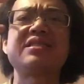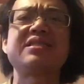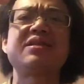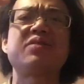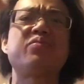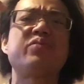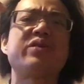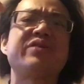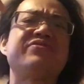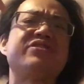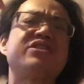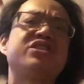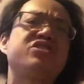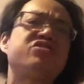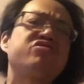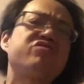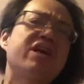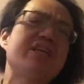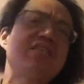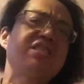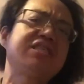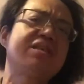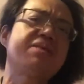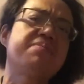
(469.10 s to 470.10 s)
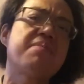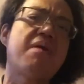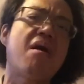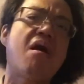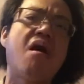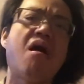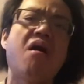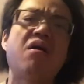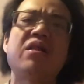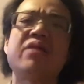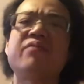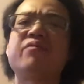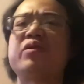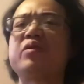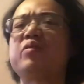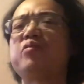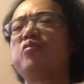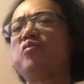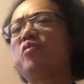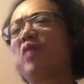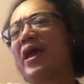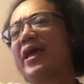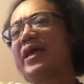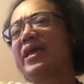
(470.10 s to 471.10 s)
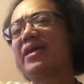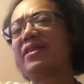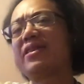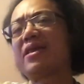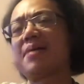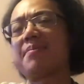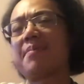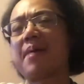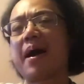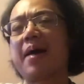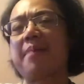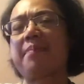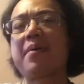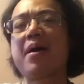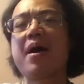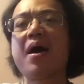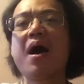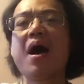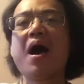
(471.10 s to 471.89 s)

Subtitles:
and we've stretched them all and we've wakened them up.